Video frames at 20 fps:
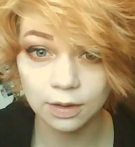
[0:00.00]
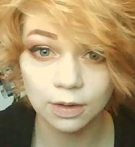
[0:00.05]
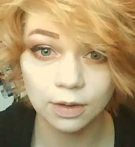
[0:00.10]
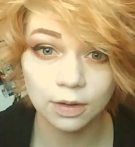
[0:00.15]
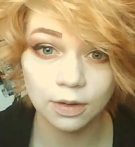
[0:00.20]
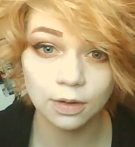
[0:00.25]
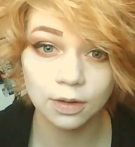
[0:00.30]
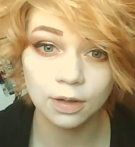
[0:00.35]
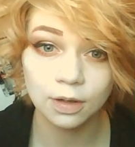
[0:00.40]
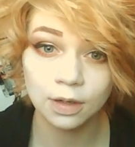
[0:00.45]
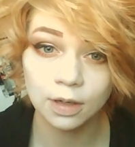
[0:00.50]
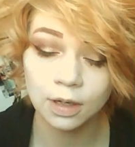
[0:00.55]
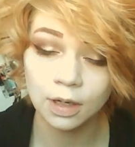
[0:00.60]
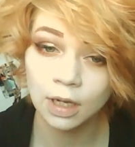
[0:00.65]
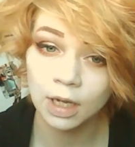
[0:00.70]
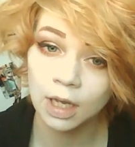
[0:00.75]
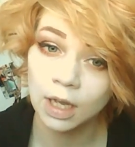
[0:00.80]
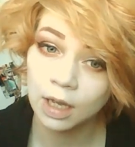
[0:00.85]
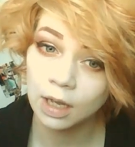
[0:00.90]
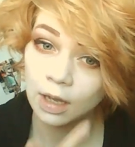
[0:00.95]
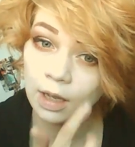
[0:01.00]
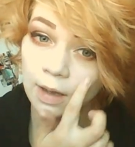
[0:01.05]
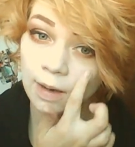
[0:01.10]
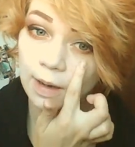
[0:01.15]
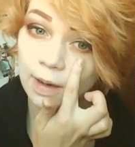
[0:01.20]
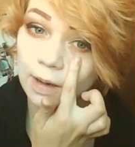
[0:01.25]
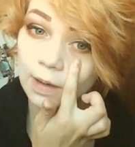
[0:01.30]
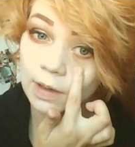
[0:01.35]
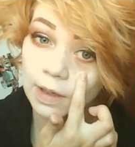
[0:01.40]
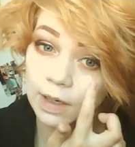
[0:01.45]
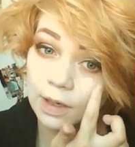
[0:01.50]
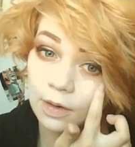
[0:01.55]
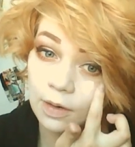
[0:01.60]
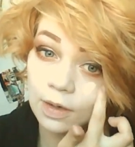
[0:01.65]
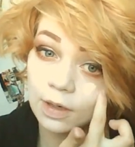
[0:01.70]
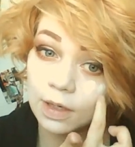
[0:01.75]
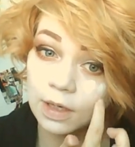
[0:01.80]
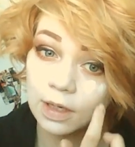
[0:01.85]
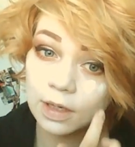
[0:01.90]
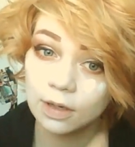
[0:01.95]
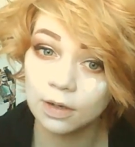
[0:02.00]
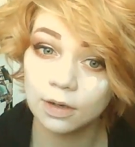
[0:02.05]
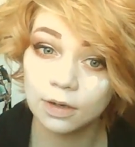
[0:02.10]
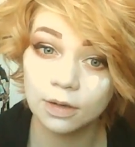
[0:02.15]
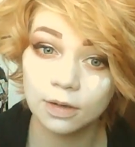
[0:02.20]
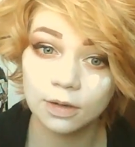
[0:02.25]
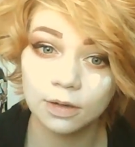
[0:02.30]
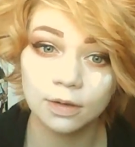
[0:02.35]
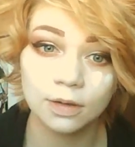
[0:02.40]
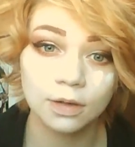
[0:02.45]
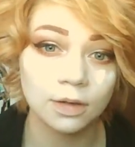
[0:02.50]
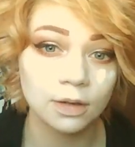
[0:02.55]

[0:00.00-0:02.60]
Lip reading: here, and here and here.